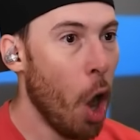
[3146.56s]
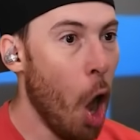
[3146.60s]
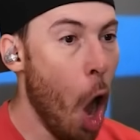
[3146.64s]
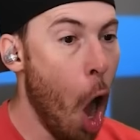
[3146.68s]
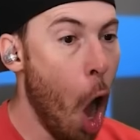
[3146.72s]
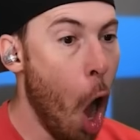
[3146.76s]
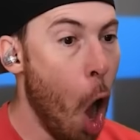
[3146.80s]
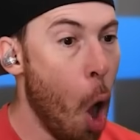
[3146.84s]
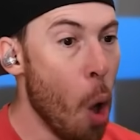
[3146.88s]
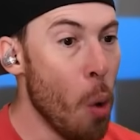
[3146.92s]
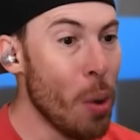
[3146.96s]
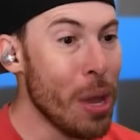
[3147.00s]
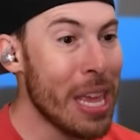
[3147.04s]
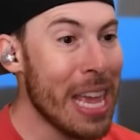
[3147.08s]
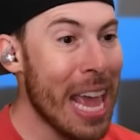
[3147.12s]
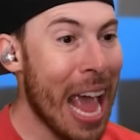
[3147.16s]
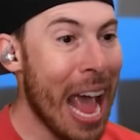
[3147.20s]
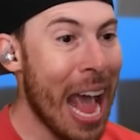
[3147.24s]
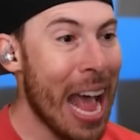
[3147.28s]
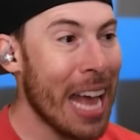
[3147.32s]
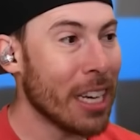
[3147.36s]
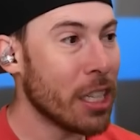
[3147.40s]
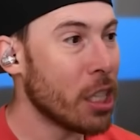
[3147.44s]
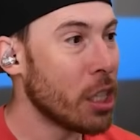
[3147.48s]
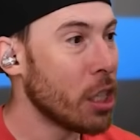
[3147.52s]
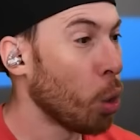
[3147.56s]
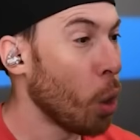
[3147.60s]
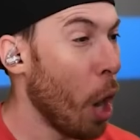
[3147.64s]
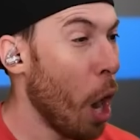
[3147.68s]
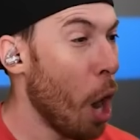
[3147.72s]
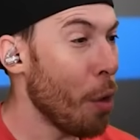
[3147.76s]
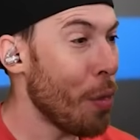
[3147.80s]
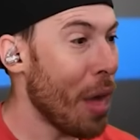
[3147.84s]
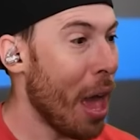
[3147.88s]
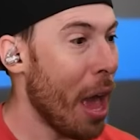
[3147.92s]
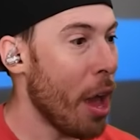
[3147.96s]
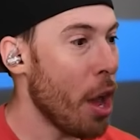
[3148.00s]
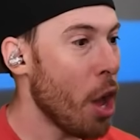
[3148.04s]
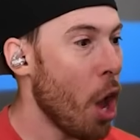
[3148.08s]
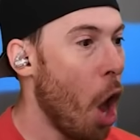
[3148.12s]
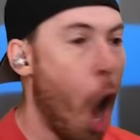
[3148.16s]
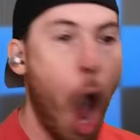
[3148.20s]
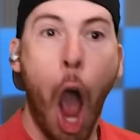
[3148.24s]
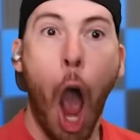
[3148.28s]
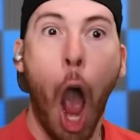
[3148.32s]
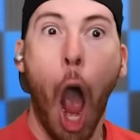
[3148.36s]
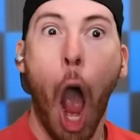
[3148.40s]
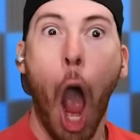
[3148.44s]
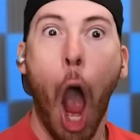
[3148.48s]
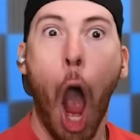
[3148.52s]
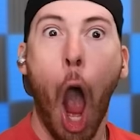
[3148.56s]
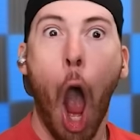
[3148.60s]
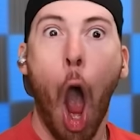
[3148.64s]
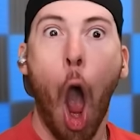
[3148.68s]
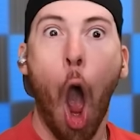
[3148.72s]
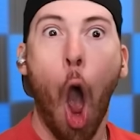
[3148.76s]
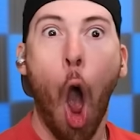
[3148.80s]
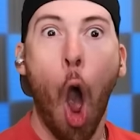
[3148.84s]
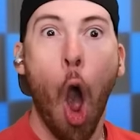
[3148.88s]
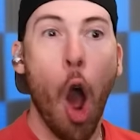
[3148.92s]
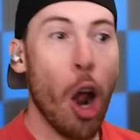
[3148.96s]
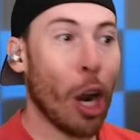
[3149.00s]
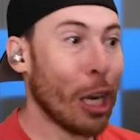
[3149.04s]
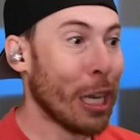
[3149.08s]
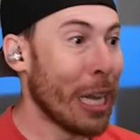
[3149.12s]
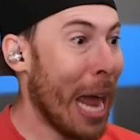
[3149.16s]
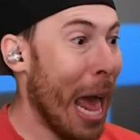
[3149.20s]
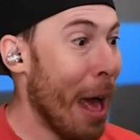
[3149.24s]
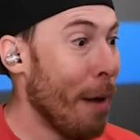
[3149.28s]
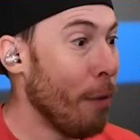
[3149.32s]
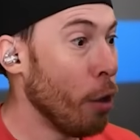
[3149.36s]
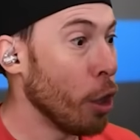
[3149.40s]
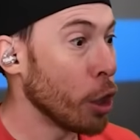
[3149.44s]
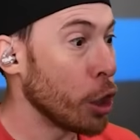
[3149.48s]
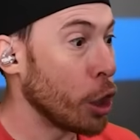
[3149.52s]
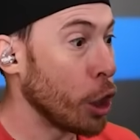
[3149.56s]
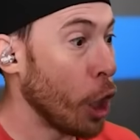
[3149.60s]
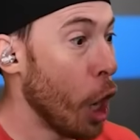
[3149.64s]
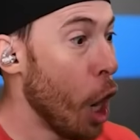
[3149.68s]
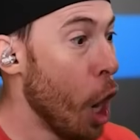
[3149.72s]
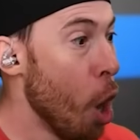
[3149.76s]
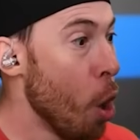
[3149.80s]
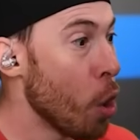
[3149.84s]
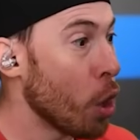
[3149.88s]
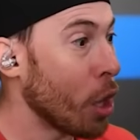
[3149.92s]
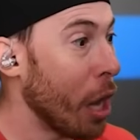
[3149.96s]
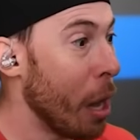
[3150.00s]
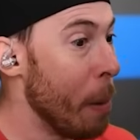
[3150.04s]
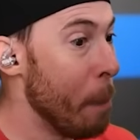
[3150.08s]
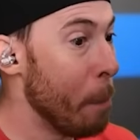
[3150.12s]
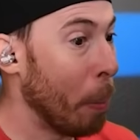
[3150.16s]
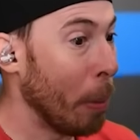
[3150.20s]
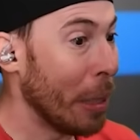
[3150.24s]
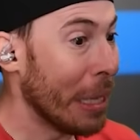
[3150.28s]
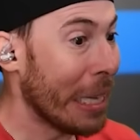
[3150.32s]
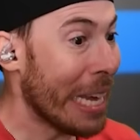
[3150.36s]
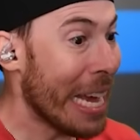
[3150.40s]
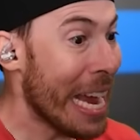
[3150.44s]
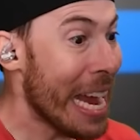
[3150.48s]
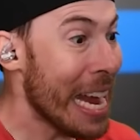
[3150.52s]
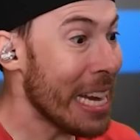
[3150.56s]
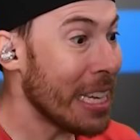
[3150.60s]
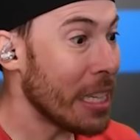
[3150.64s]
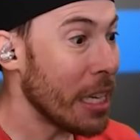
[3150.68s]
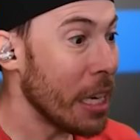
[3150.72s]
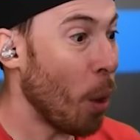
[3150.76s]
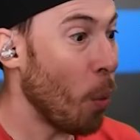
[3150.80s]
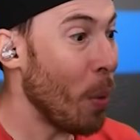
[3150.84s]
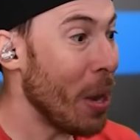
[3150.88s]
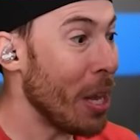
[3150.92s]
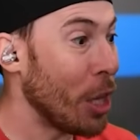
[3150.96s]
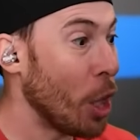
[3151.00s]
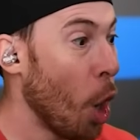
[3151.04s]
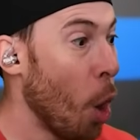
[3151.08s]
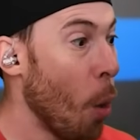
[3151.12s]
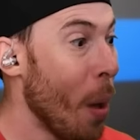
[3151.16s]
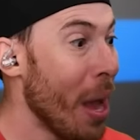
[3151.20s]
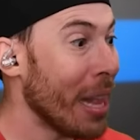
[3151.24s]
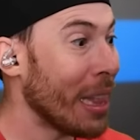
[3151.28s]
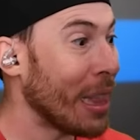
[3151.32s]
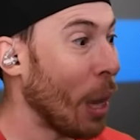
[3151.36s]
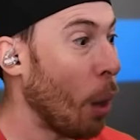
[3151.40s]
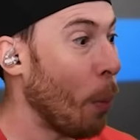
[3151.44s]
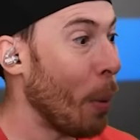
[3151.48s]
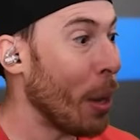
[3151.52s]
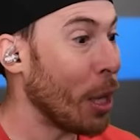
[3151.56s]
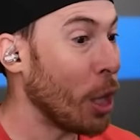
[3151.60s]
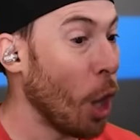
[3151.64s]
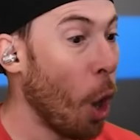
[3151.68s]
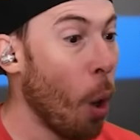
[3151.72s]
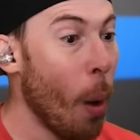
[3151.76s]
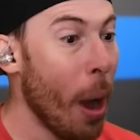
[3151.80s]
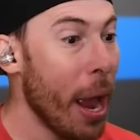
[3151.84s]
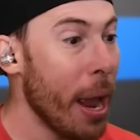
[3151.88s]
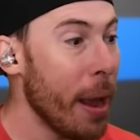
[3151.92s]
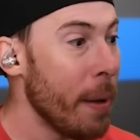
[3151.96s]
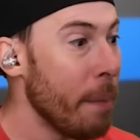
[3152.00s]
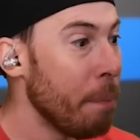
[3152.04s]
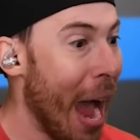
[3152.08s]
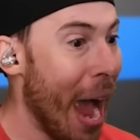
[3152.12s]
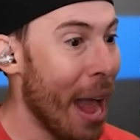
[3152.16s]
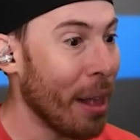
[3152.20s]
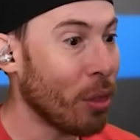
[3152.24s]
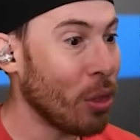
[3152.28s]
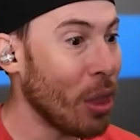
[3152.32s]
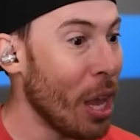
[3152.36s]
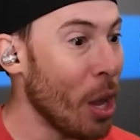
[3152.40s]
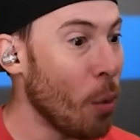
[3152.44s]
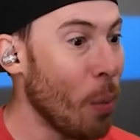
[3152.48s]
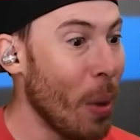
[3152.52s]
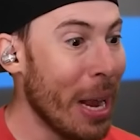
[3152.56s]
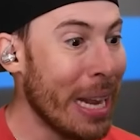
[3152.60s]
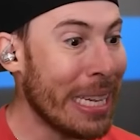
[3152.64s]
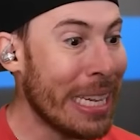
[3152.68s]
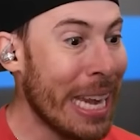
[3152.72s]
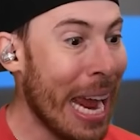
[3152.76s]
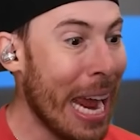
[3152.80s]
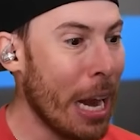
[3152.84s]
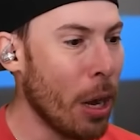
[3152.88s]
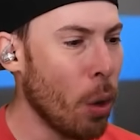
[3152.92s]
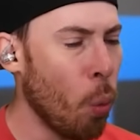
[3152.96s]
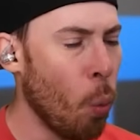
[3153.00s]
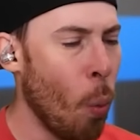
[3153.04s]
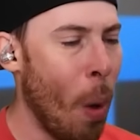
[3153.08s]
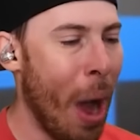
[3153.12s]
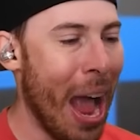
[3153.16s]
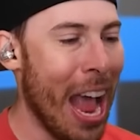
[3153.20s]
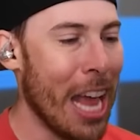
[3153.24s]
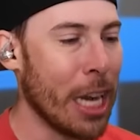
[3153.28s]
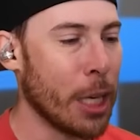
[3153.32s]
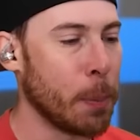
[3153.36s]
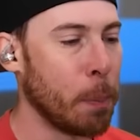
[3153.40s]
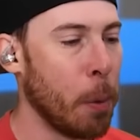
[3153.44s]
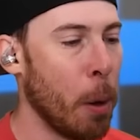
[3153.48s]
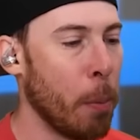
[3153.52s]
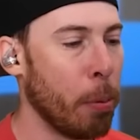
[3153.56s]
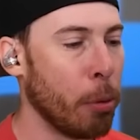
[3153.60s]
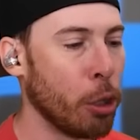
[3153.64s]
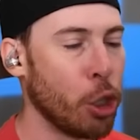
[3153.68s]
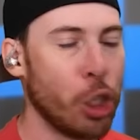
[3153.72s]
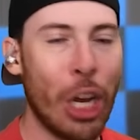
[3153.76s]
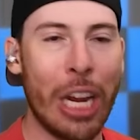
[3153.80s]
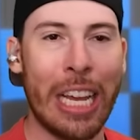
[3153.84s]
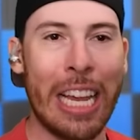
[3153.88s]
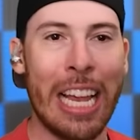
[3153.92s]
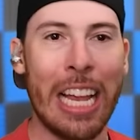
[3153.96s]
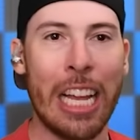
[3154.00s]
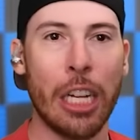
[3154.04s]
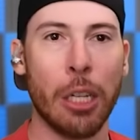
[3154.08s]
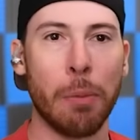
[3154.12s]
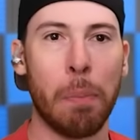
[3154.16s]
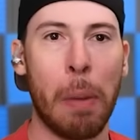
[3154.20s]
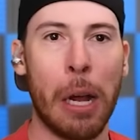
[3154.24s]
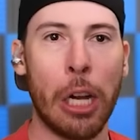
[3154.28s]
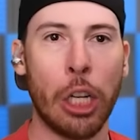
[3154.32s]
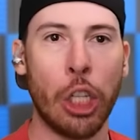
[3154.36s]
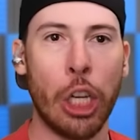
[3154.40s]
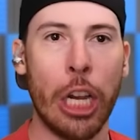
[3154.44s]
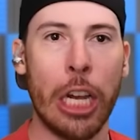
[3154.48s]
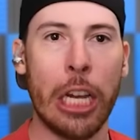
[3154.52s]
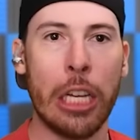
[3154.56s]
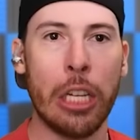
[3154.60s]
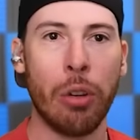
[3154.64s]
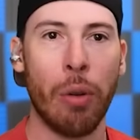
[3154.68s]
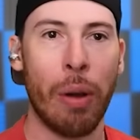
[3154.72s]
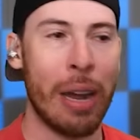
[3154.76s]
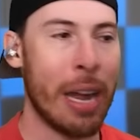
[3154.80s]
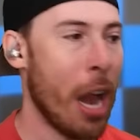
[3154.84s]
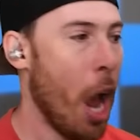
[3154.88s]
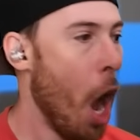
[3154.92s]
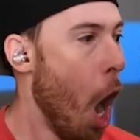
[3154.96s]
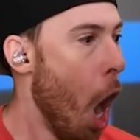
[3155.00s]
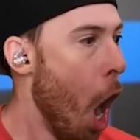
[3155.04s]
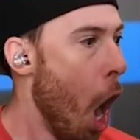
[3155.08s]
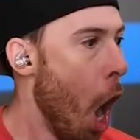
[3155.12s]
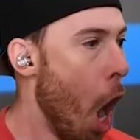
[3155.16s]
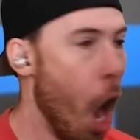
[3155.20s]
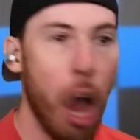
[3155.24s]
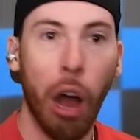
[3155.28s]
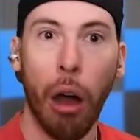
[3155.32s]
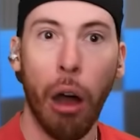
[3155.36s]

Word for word: Oh, yes! Throw that! Level two complete? Did we do it? Did we do it? I think we did. Why is Purple shaking his butt cheeks right now? Oh!